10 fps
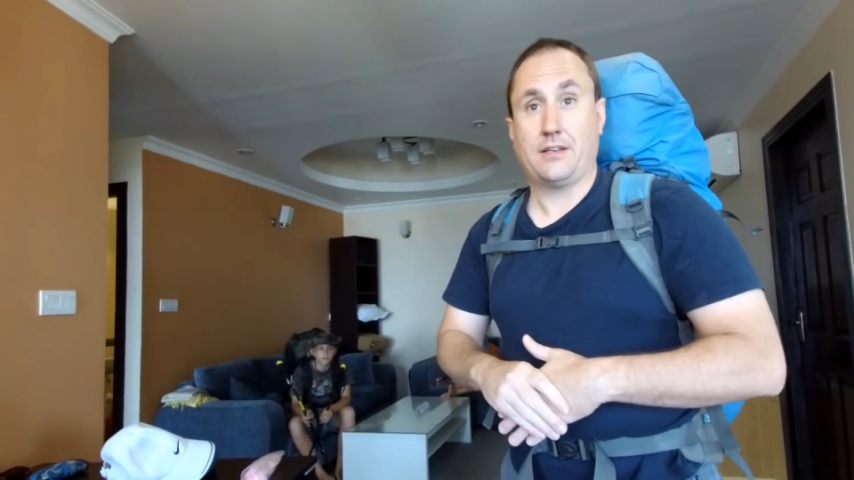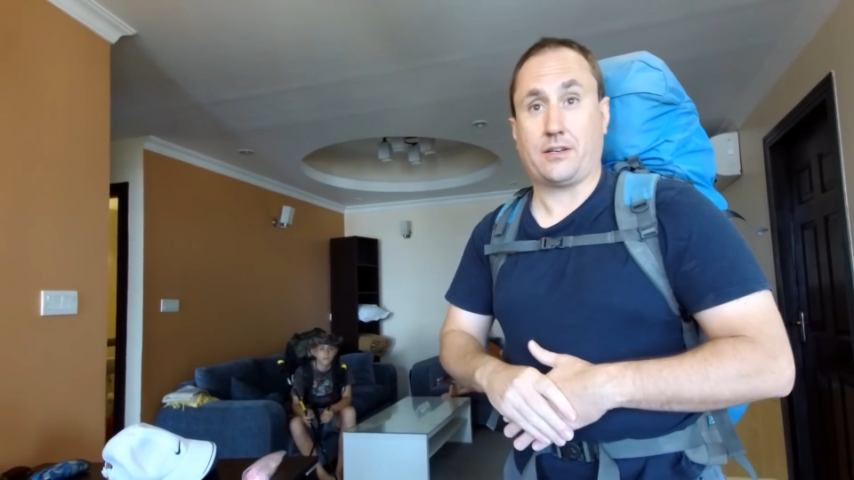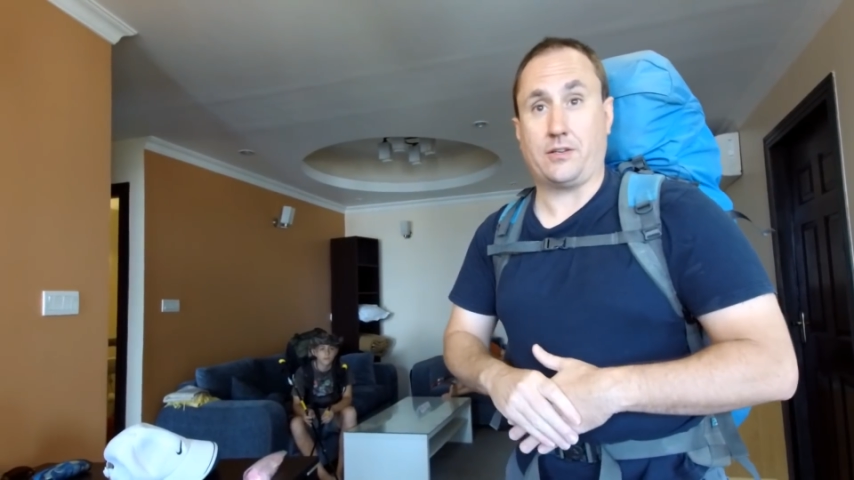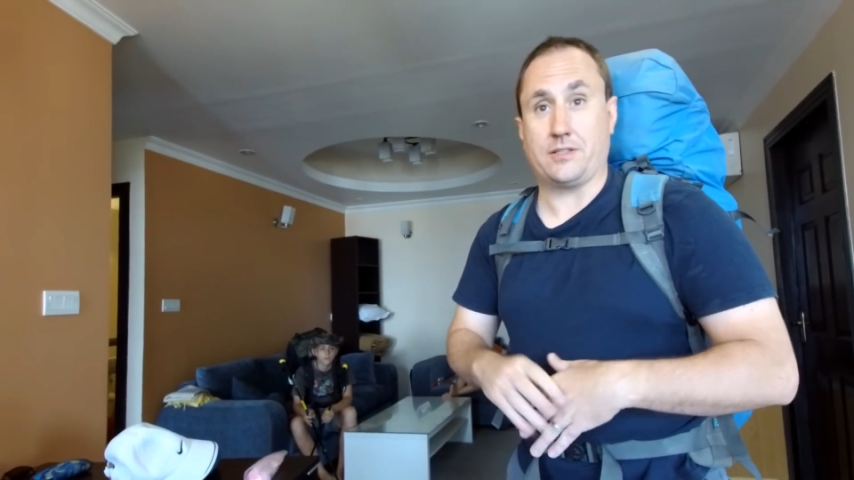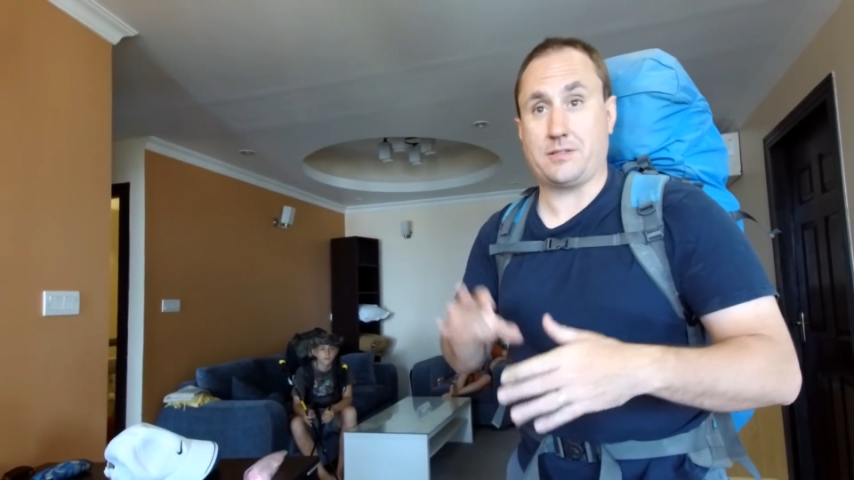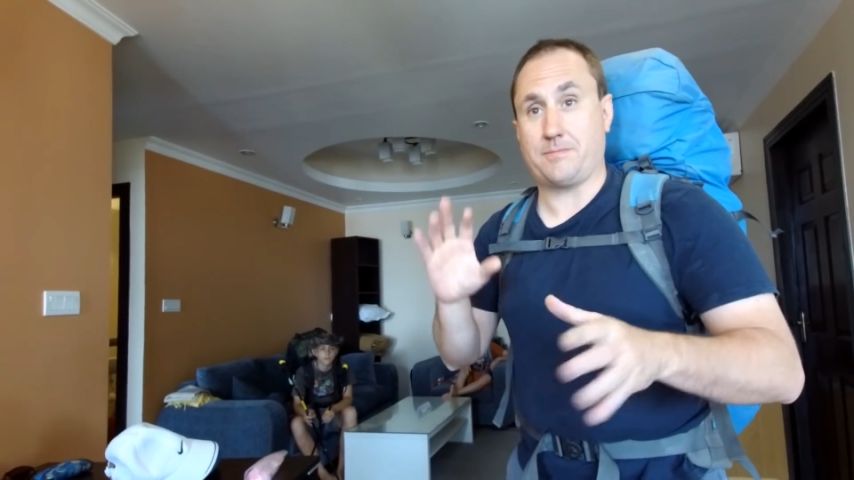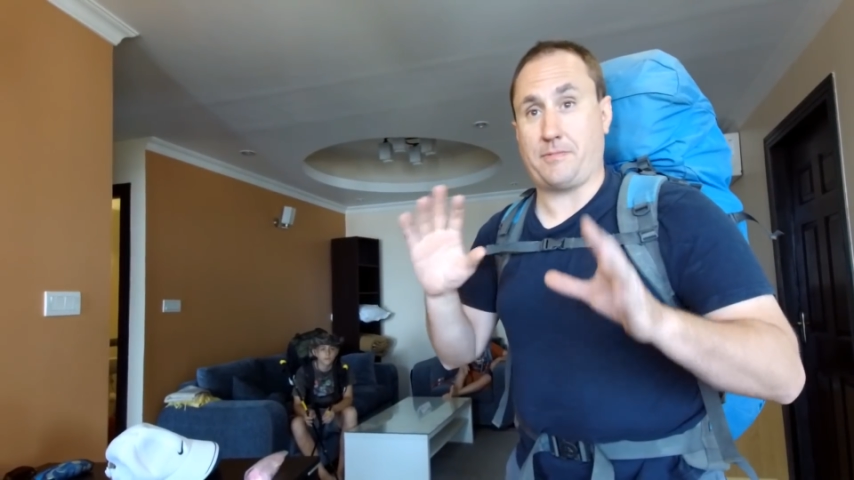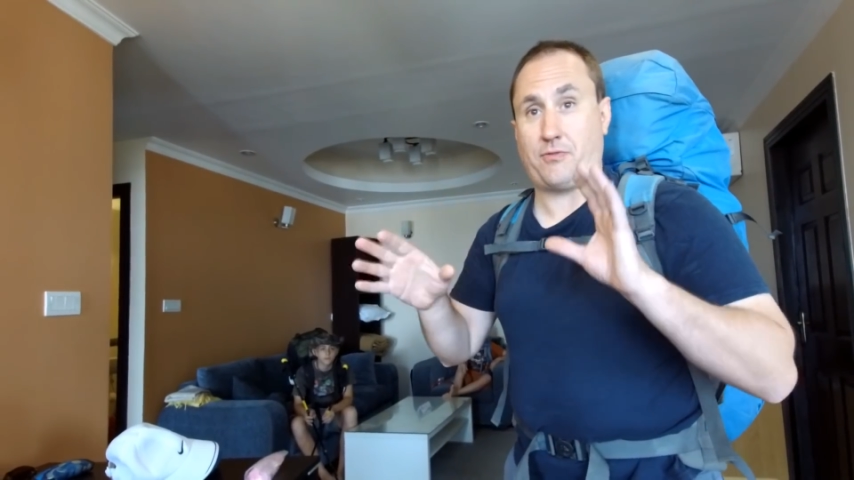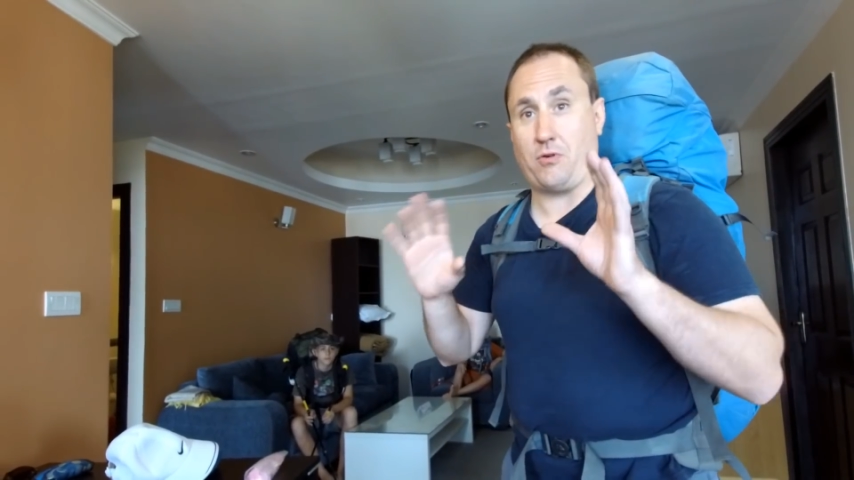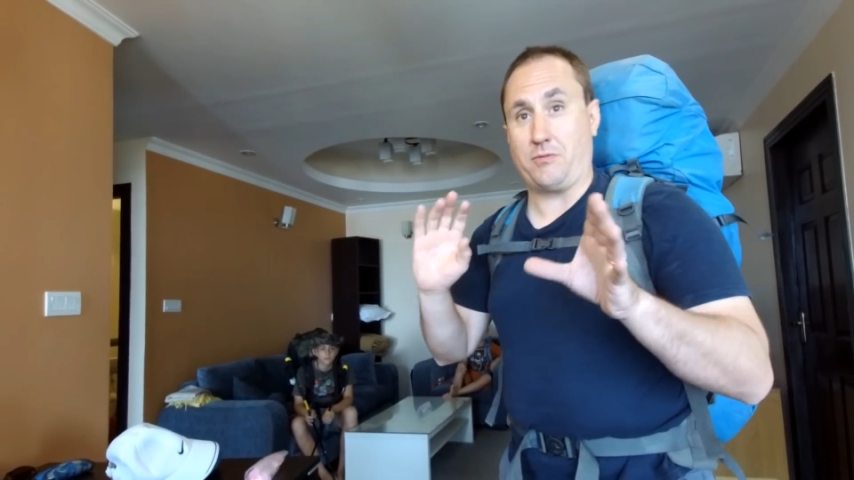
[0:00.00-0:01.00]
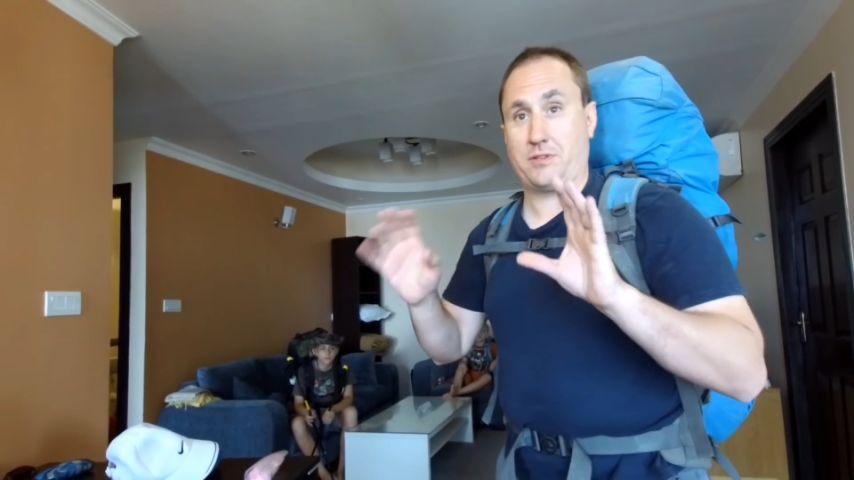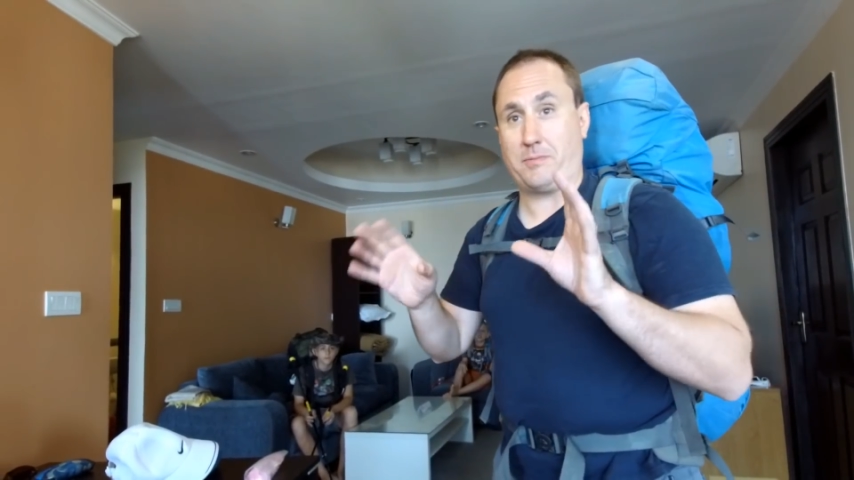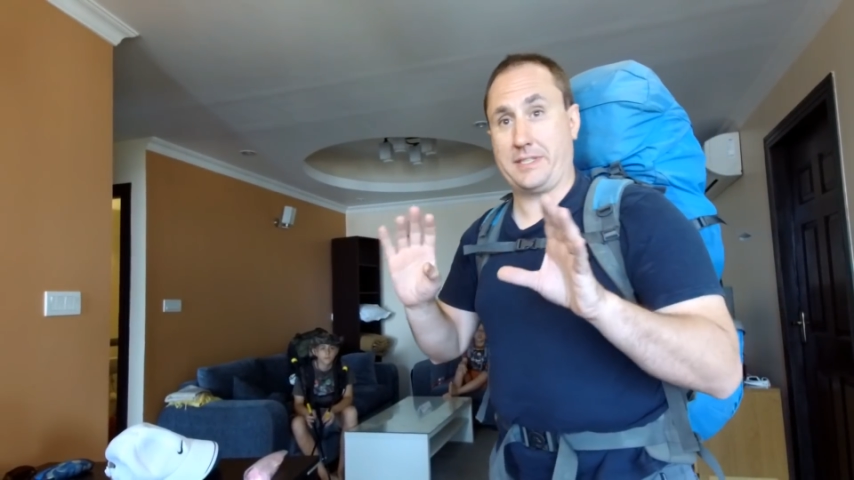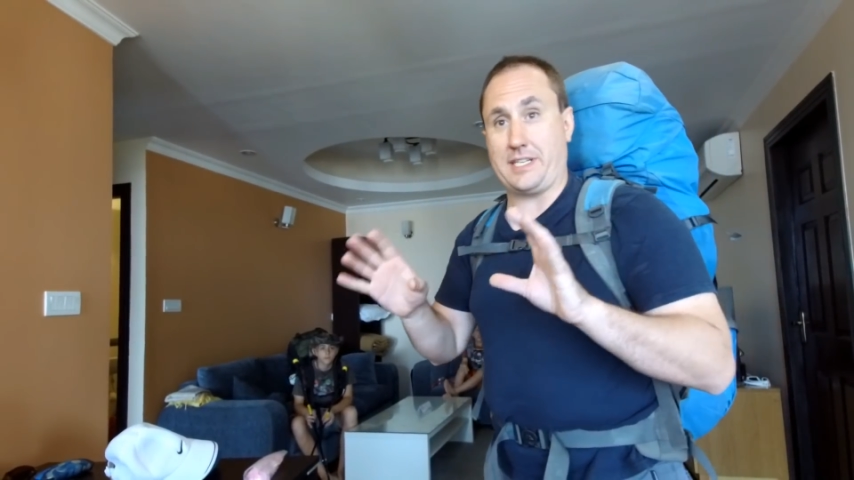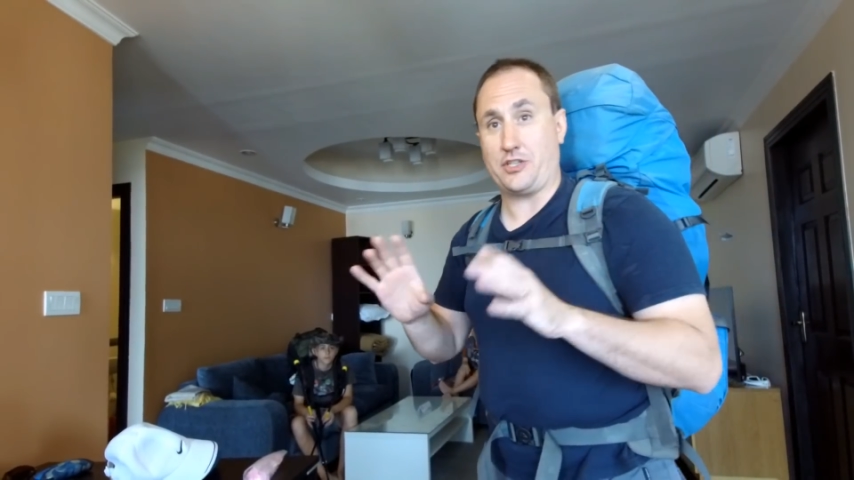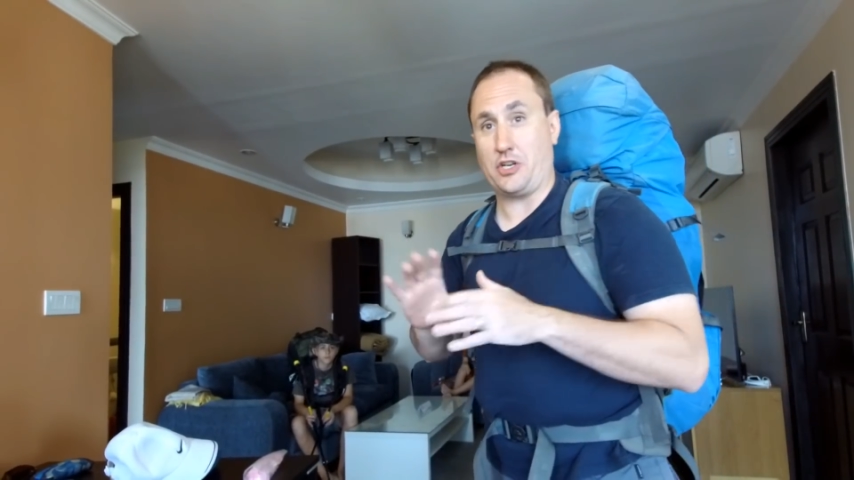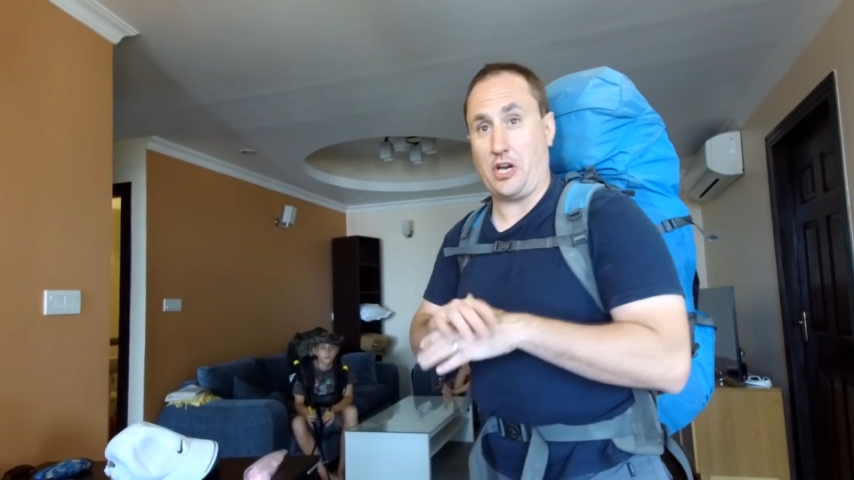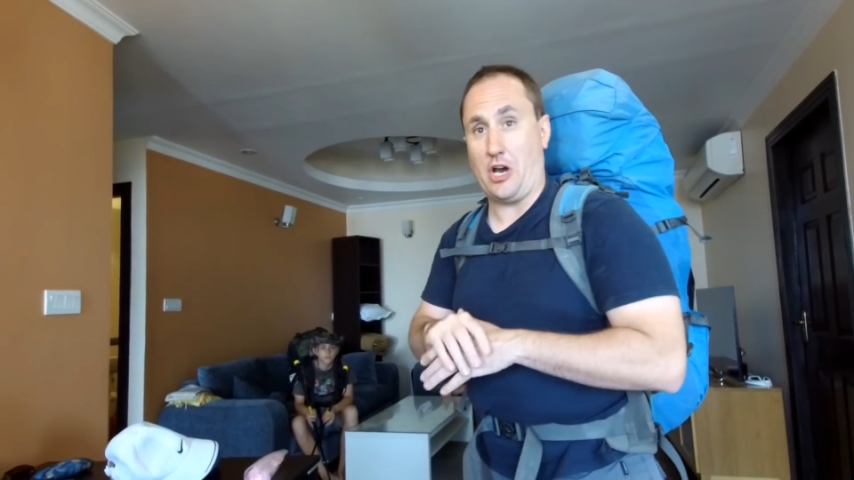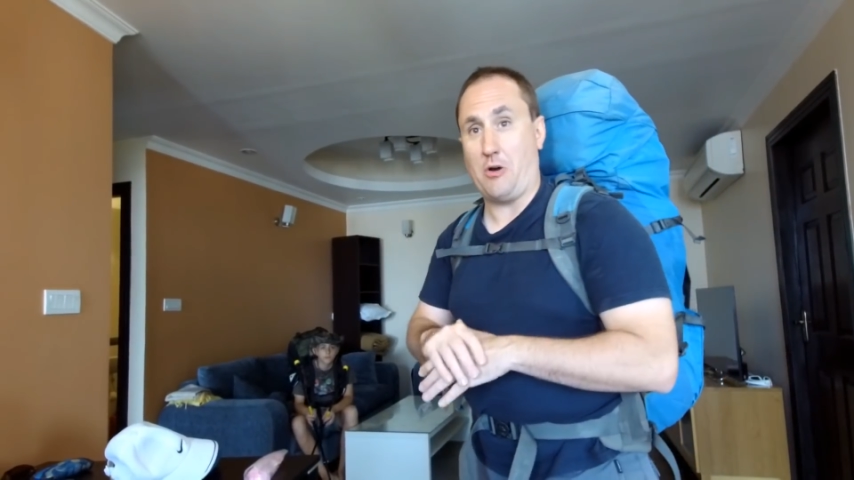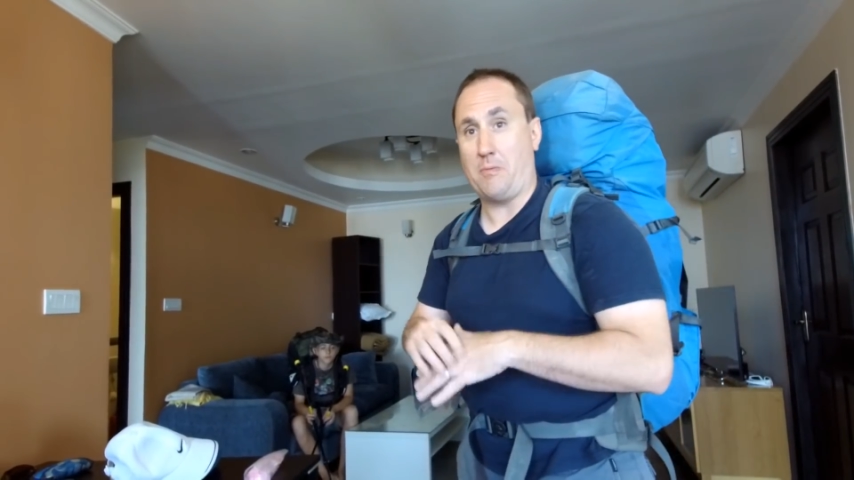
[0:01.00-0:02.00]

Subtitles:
Because before it was a little bit touch and go,